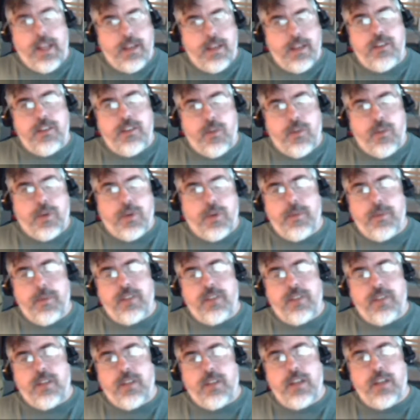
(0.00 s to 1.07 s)
that initial
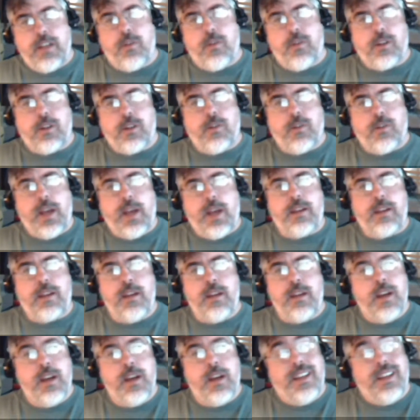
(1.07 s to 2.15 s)
premise that you are
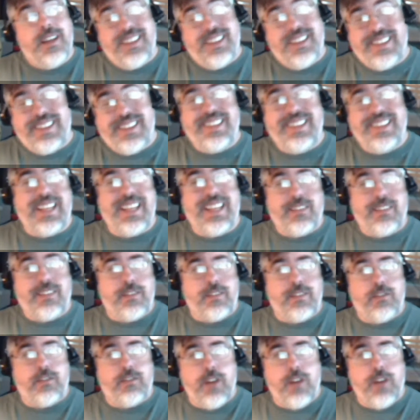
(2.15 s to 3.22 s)
correct.
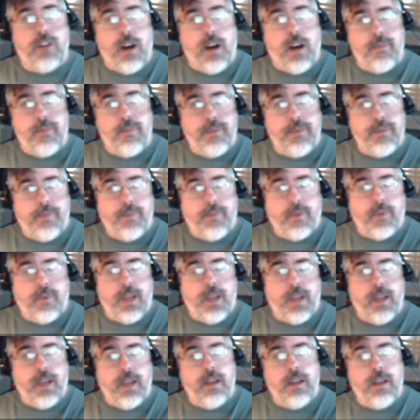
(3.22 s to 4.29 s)
That's his job,
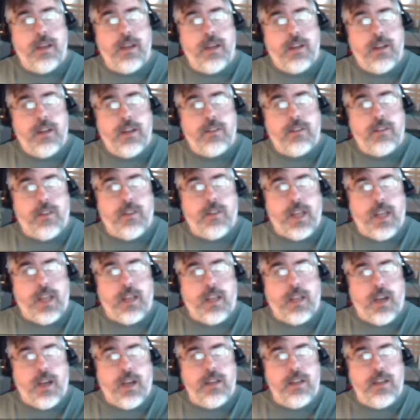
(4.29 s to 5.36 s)
okay? So
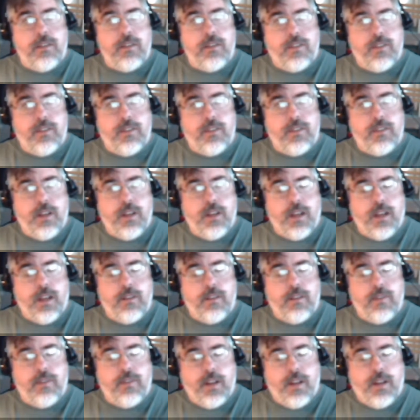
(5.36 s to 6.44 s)
that kind of
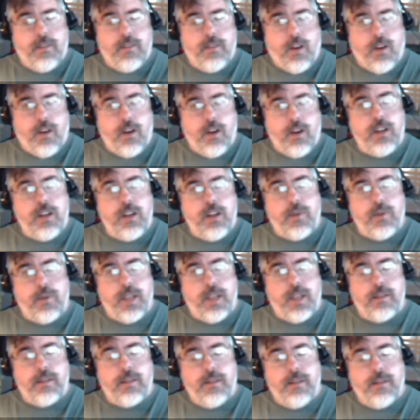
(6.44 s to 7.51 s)

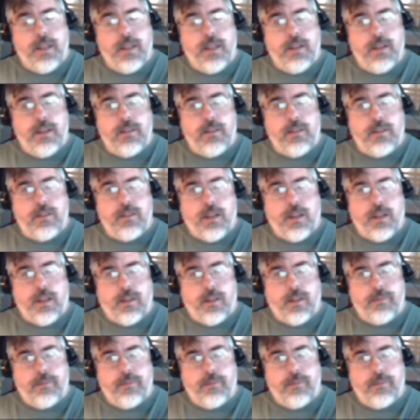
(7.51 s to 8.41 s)
arguing is